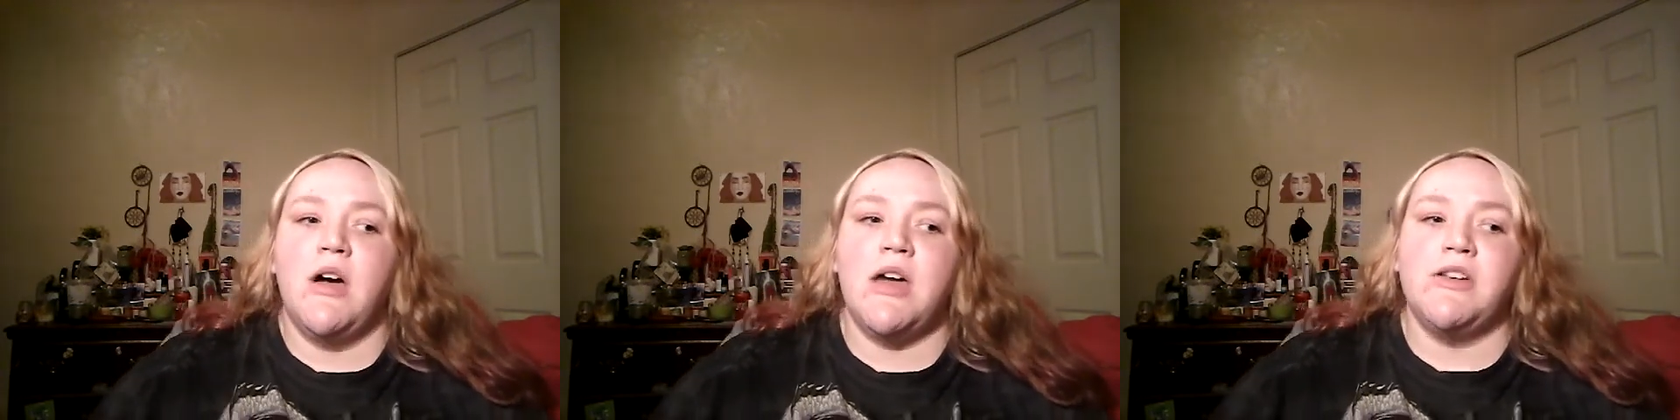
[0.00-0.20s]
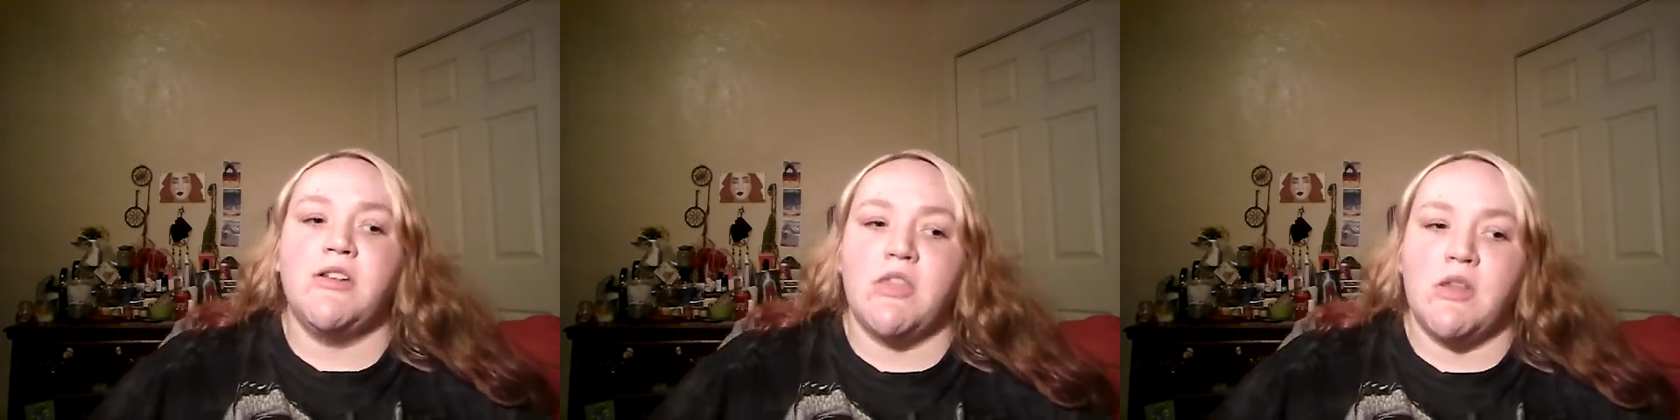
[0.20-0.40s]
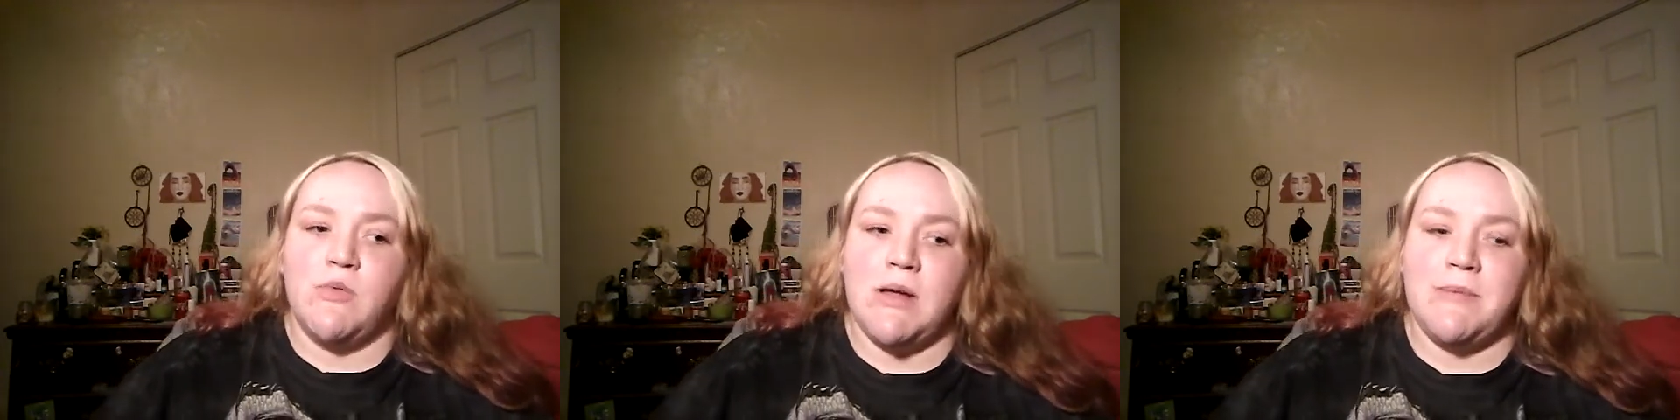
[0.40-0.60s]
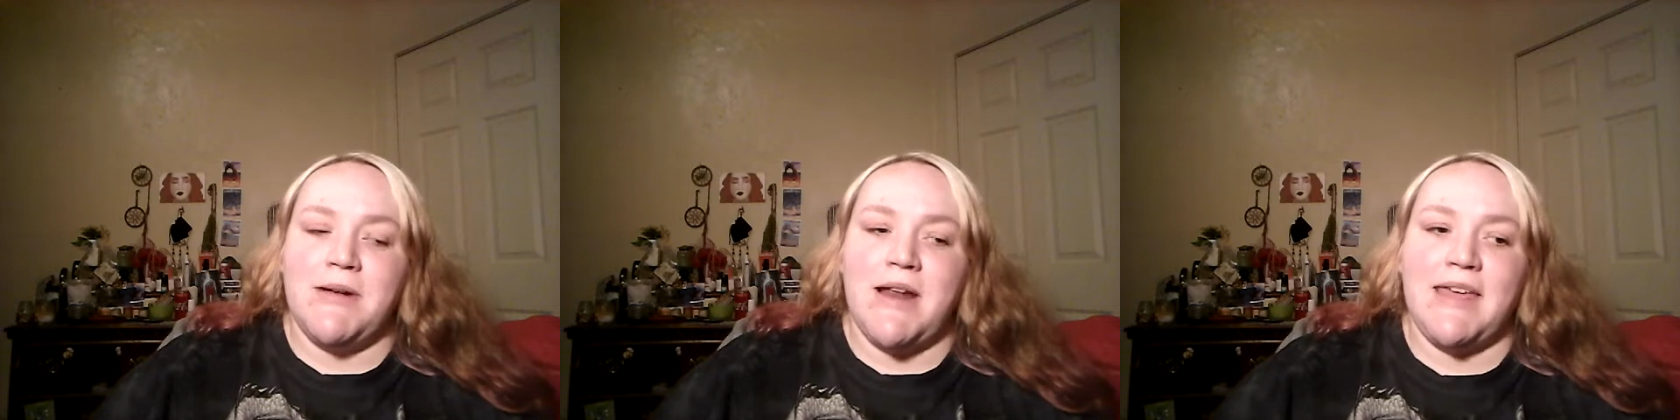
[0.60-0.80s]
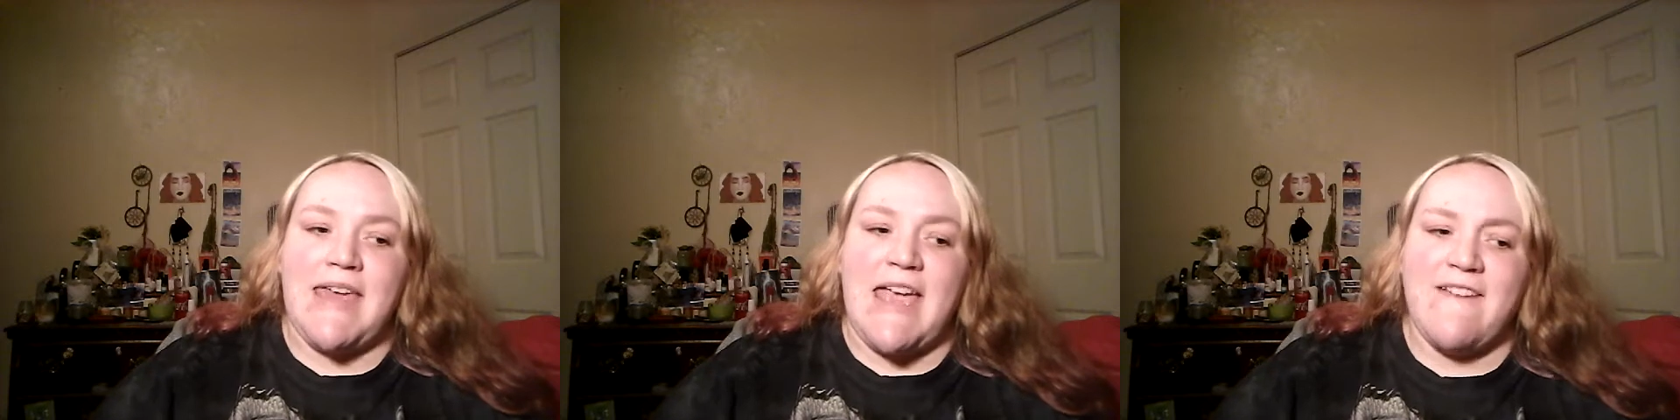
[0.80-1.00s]
another one,
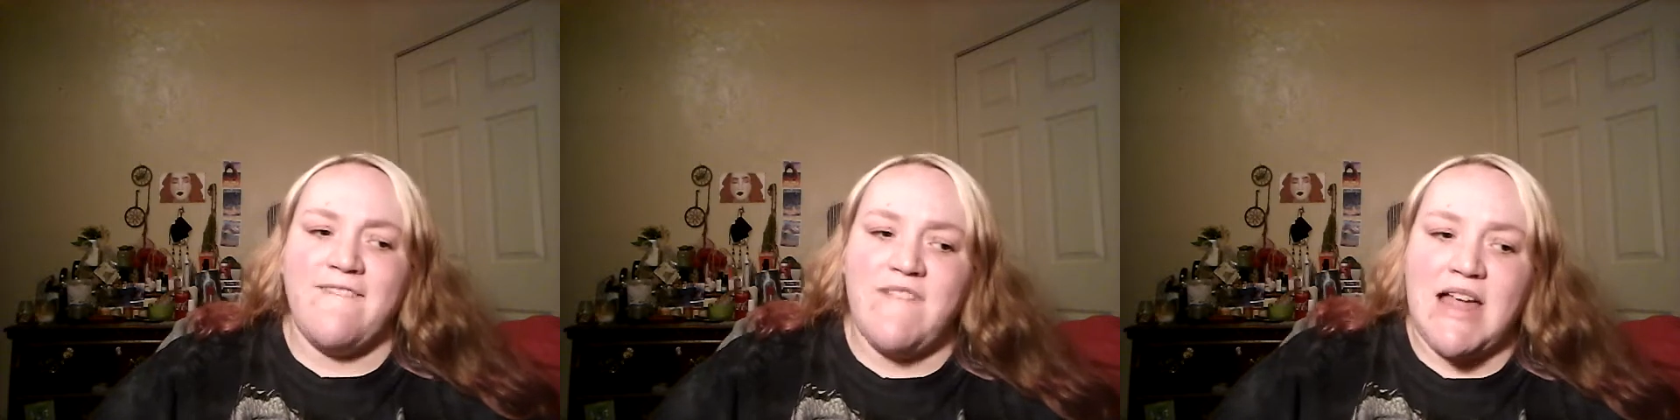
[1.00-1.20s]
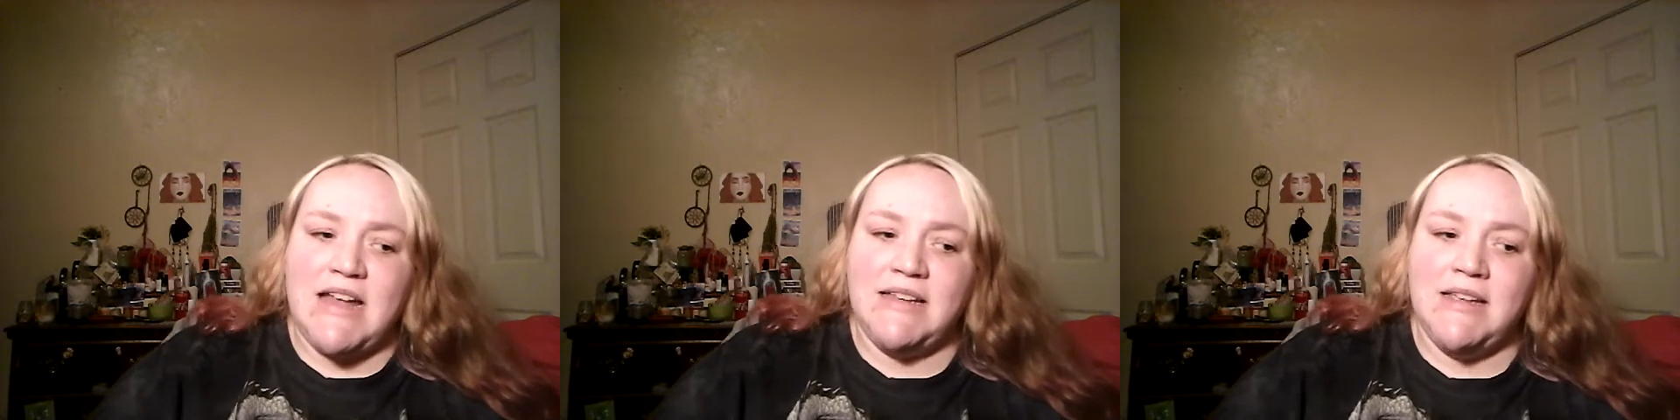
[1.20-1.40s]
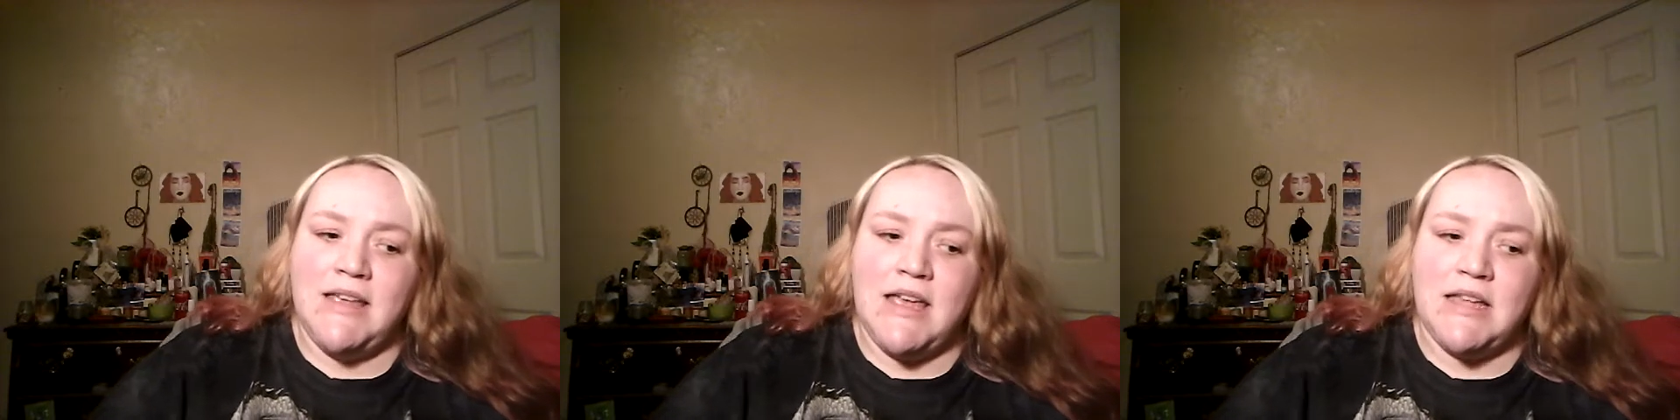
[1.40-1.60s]
but I can't find it,